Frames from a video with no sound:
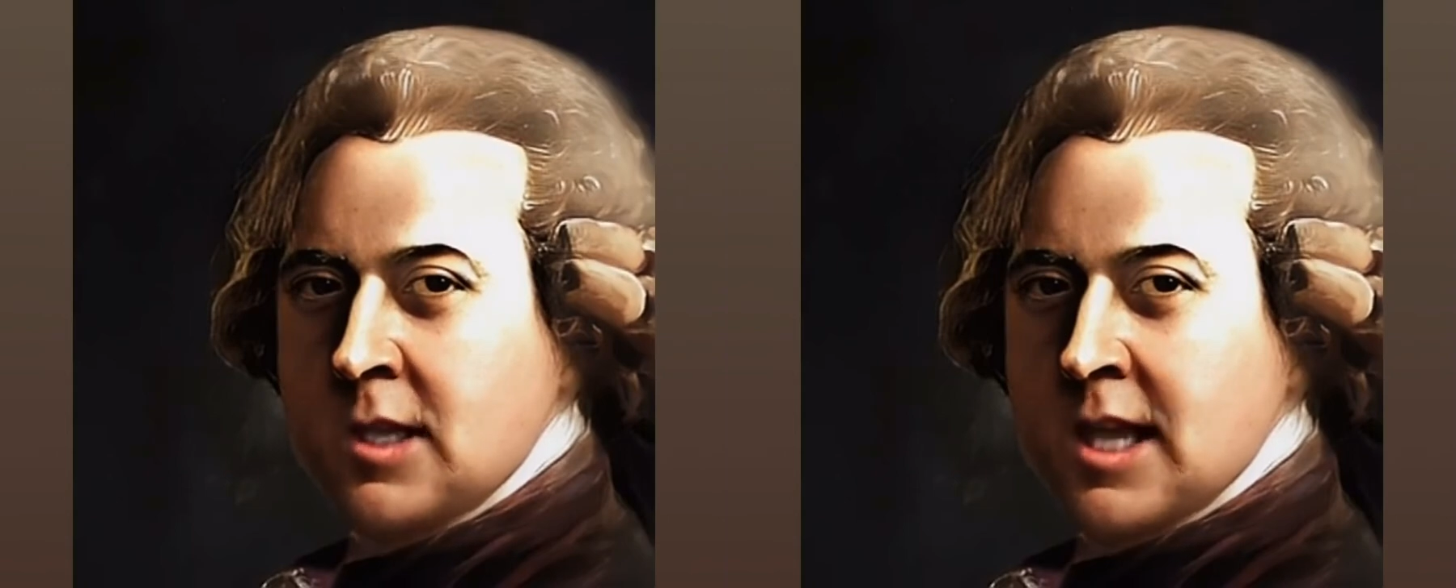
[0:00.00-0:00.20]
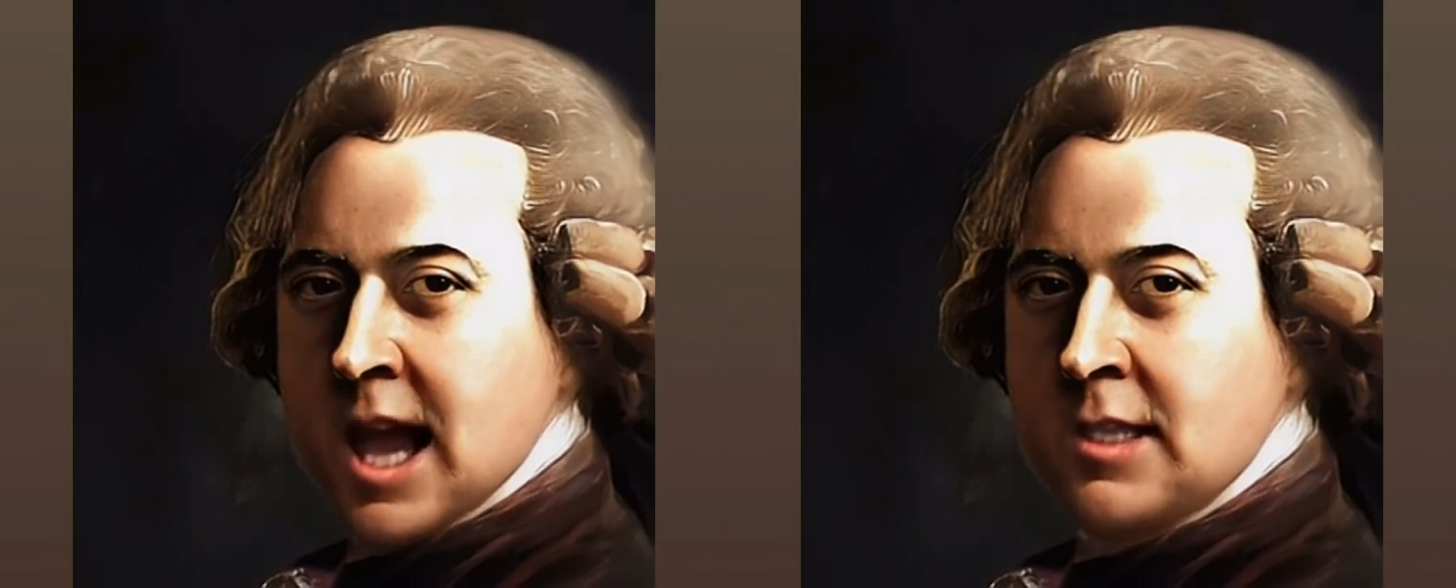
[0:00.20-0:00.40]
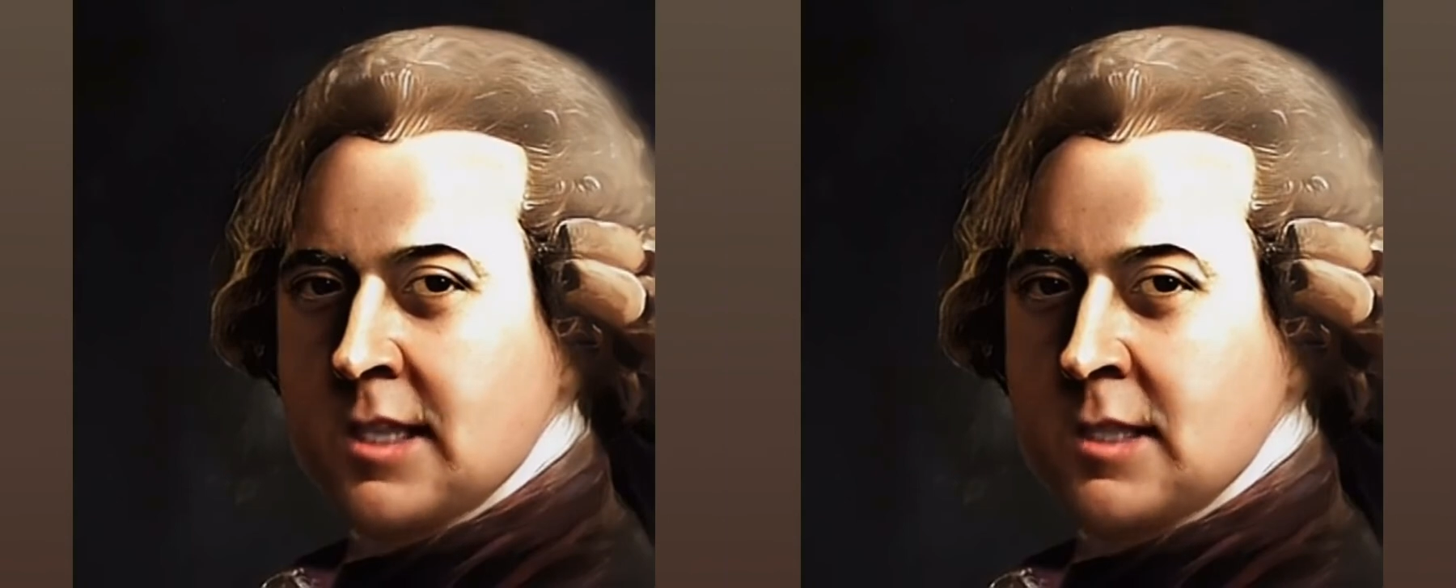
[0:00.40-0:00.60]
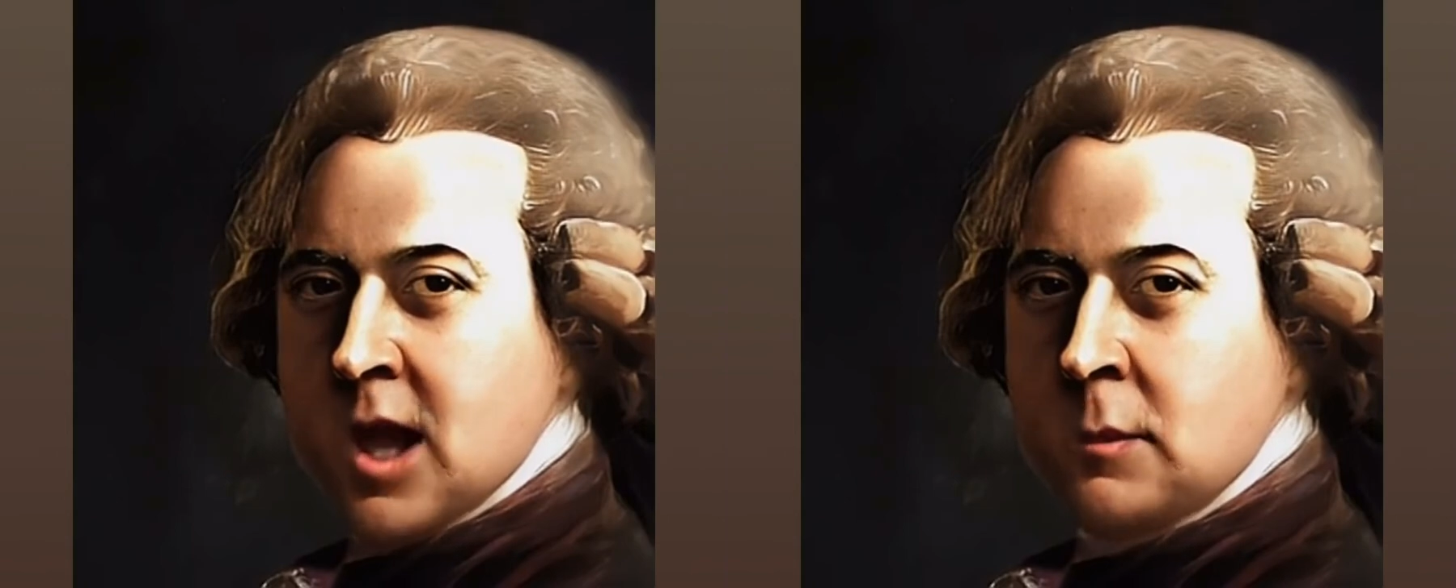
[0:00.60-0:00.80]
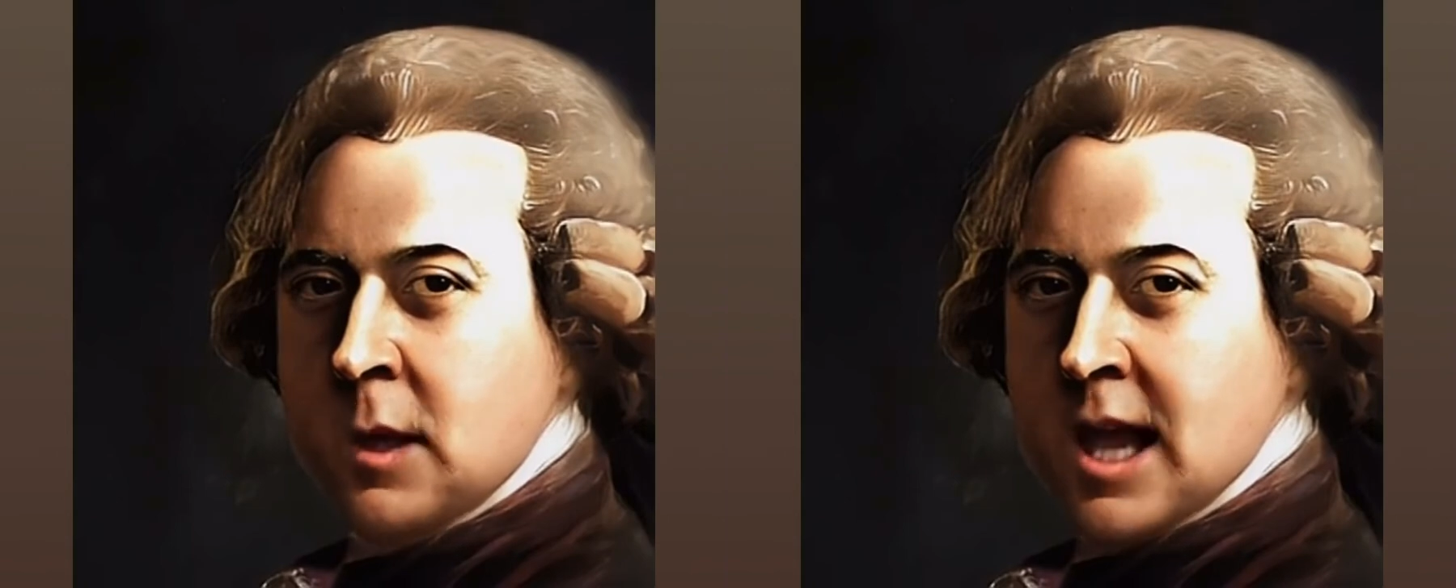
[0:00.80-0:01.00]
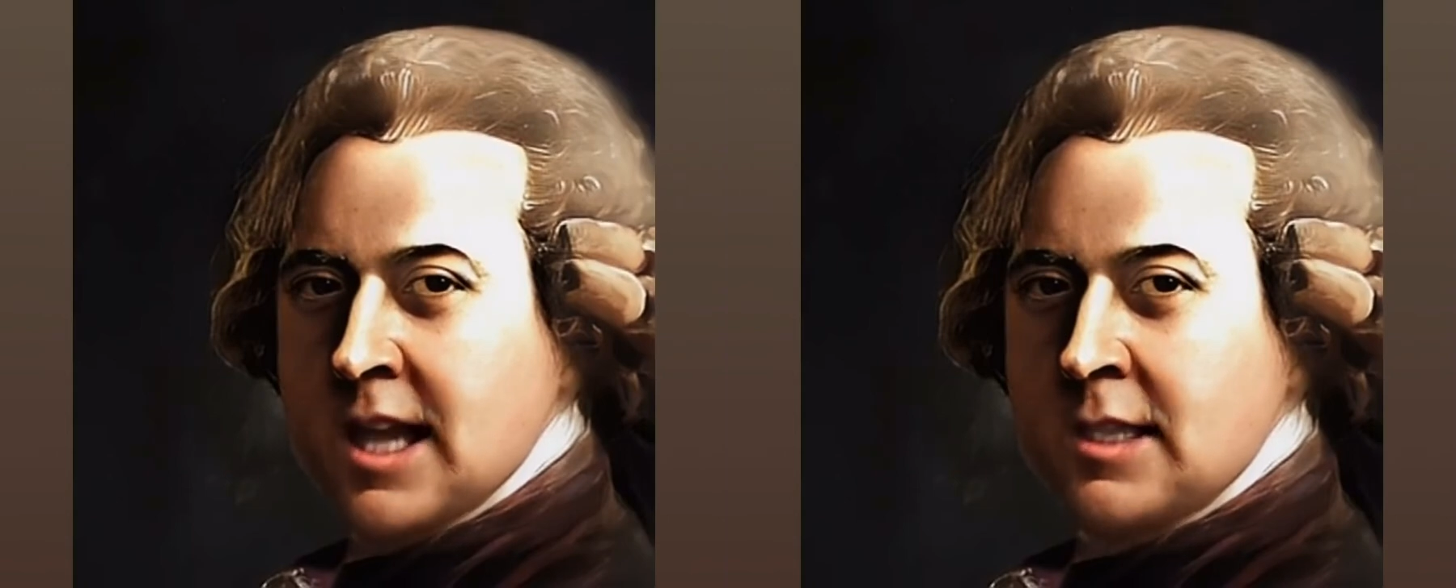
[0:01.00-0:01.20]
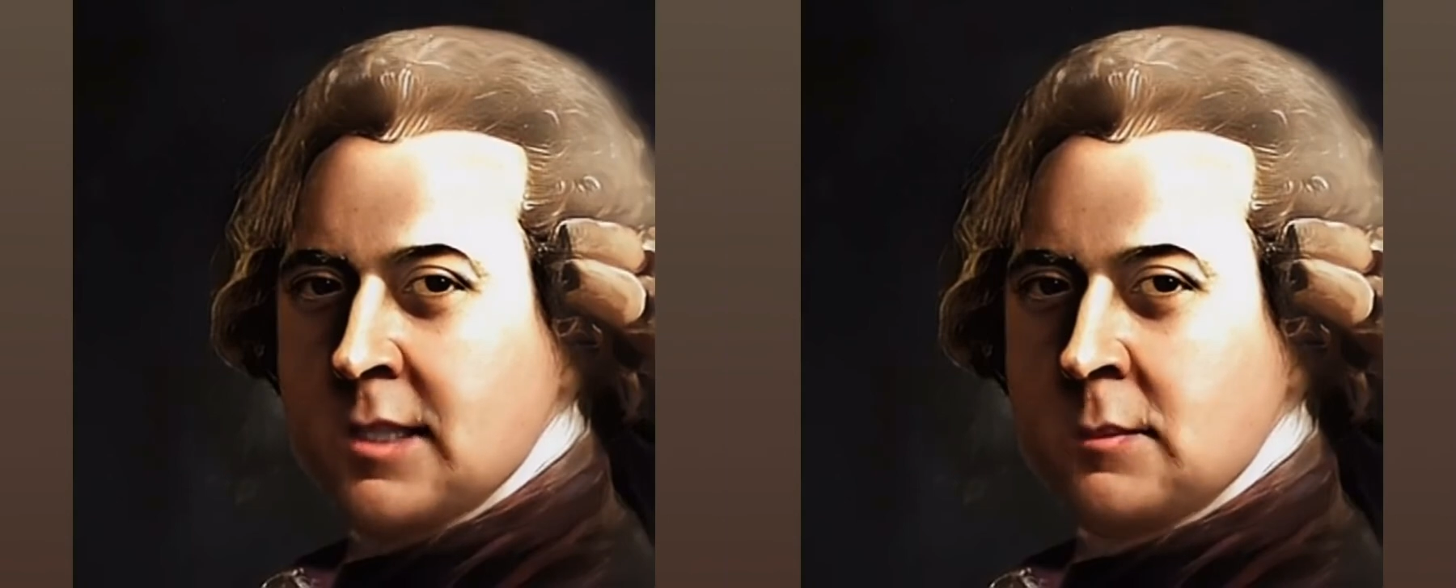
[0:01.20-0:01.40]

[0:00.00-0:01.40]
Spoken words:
taxes are paid.